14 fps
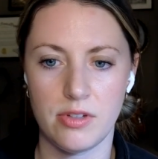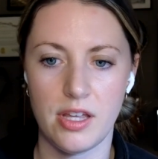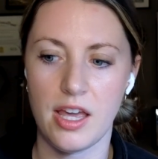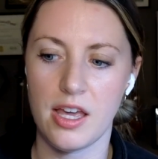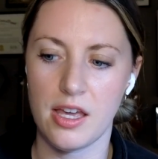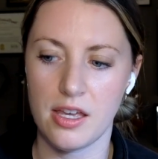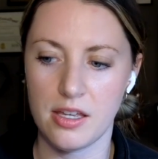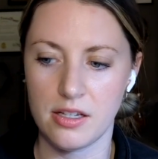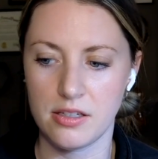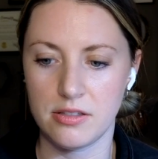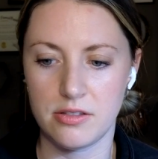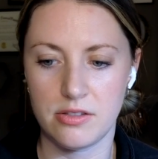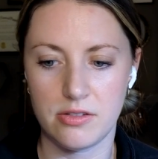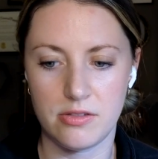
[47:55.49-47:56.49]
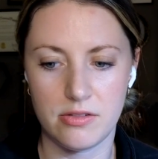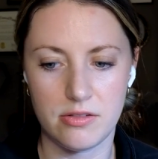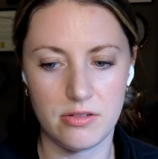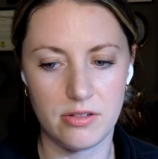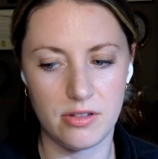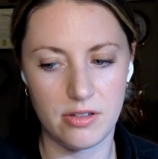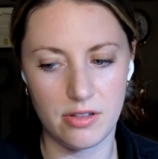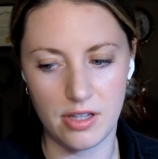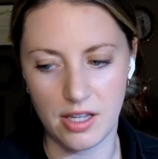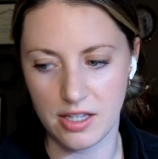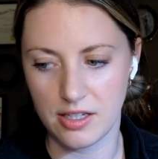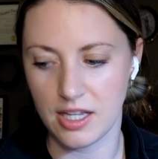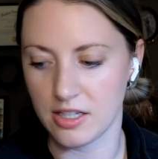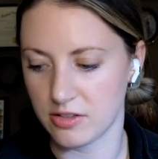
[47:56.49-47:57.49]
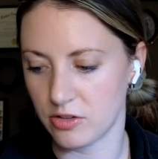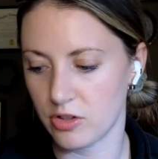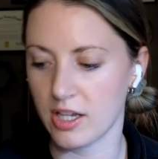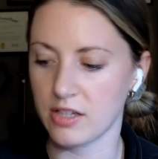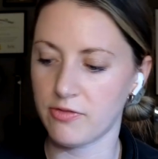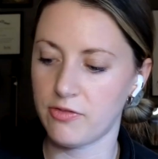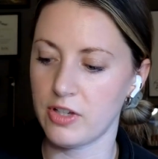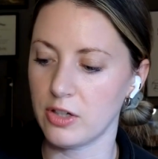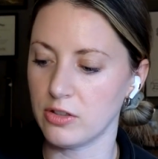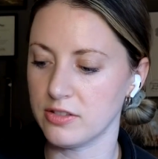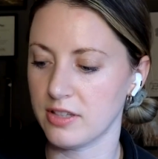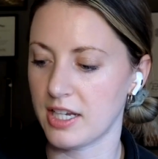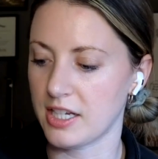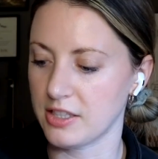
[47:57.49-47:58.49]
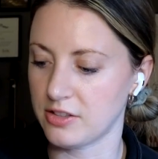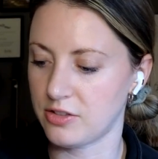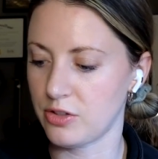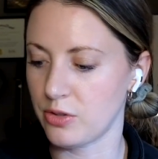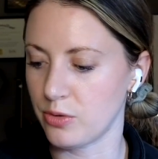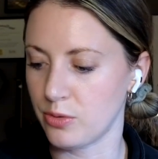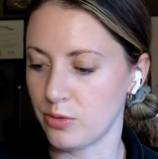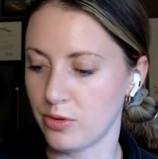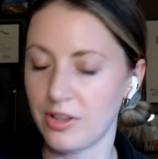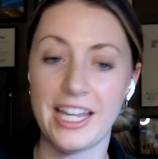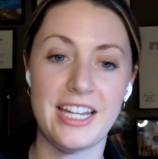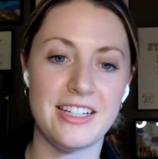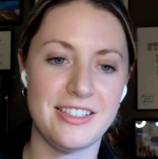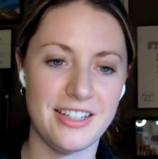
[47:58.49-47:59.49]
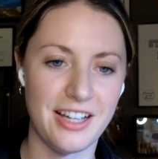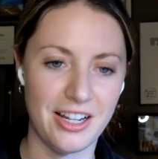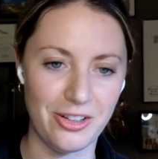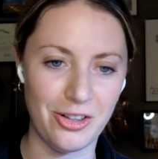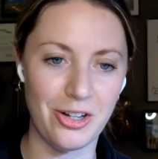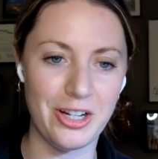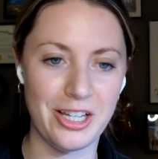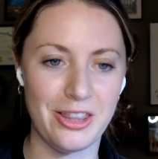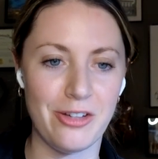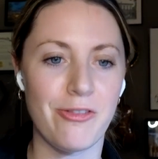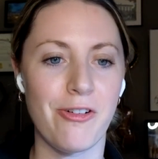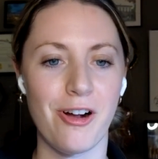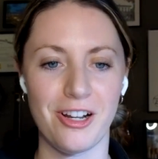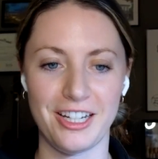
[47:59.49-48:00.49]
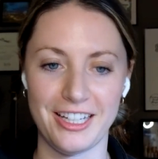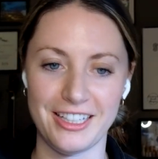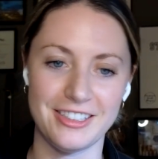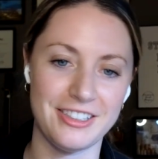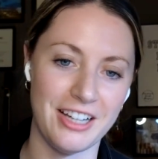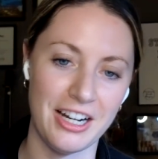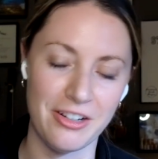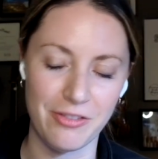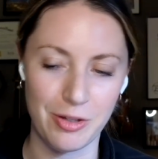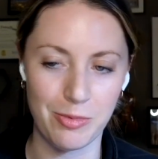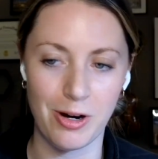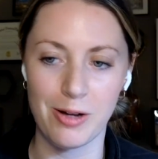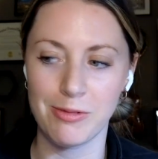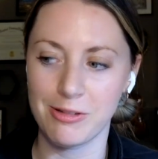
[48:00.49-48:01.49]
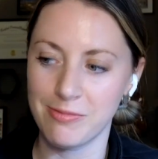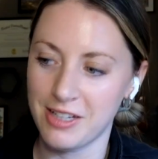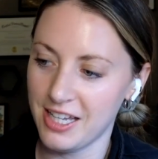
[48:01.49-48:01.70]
And it it feels like it's too late to kind of look at the front end side of the problem.